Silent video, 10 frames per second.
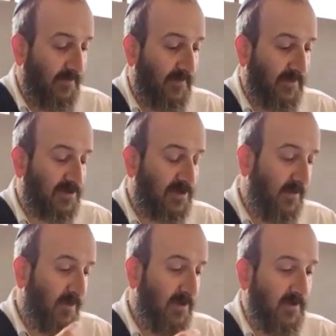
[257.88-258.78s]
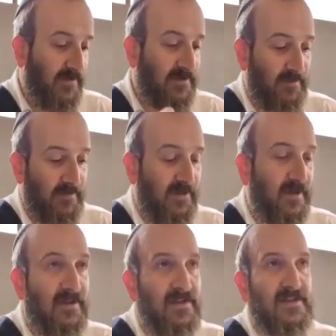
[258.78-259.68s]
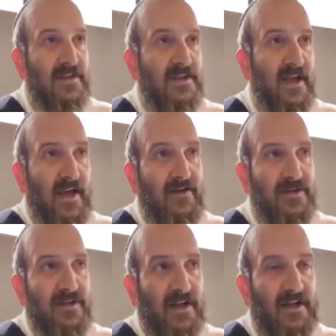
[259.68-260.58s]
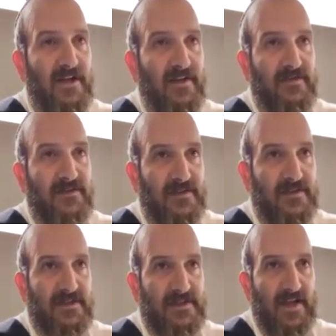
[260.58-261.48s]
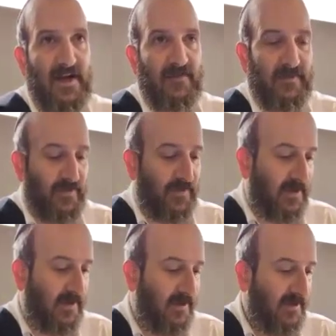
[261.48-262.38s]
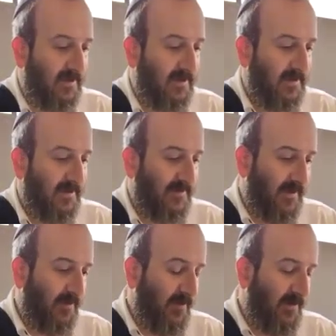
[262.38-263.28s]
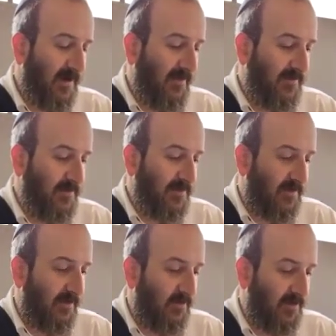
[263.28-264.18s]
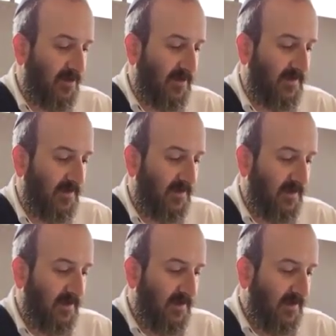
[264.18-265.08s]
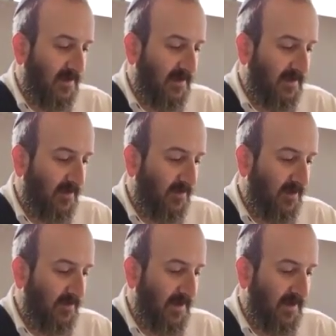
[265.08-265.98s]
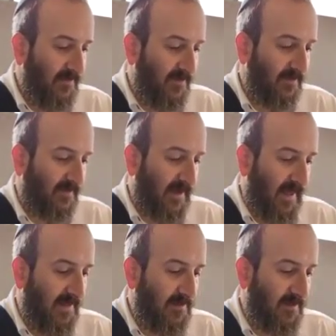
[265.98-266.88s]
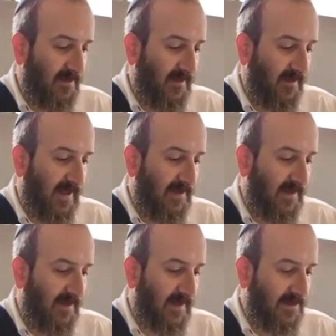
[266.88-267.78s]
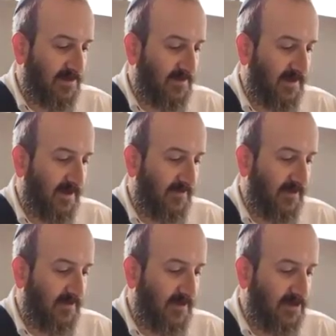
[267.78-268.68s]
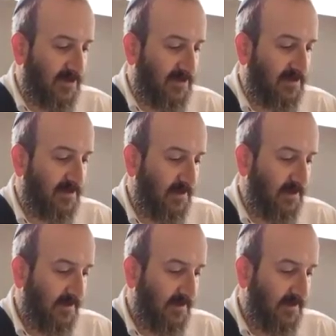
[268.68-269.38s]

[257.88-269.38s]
If Hashem would give us the ability to see the energy that he gives to sustain everything, then we wouldn't have the material world. There wouldn't be physicality, materiality, and tangibility of the creatures.